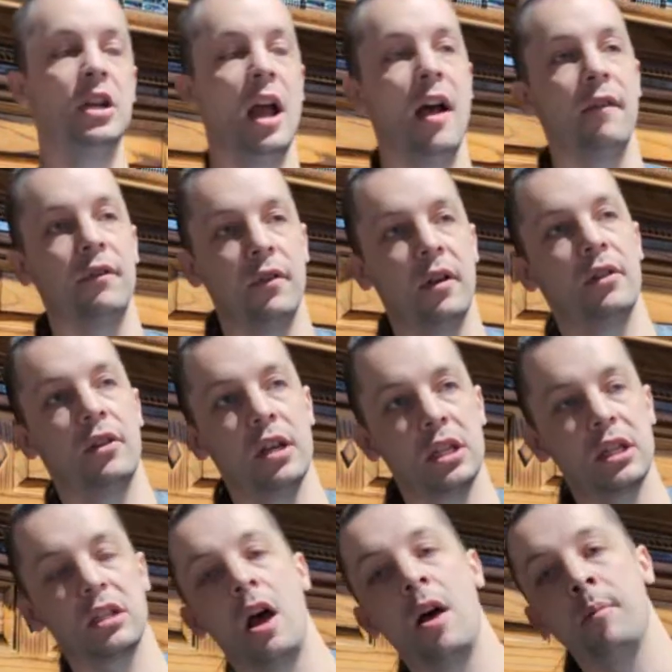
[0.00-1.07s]
have the
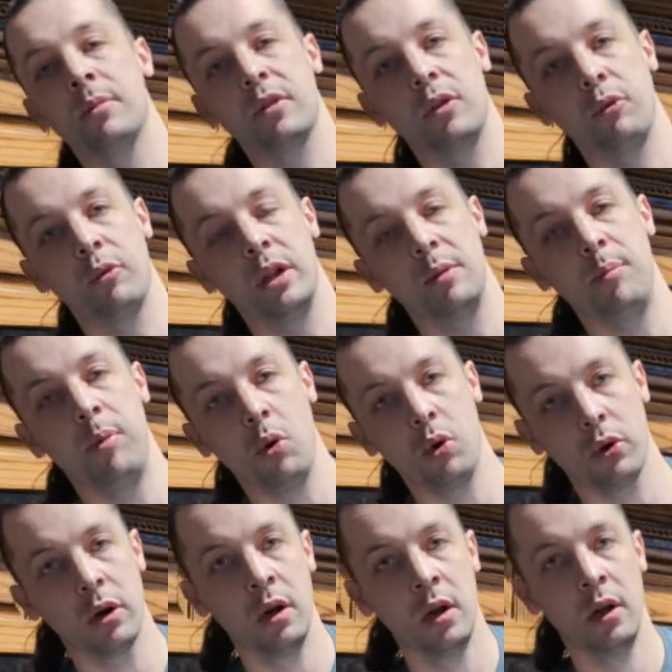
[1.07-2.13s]
slums, the really poor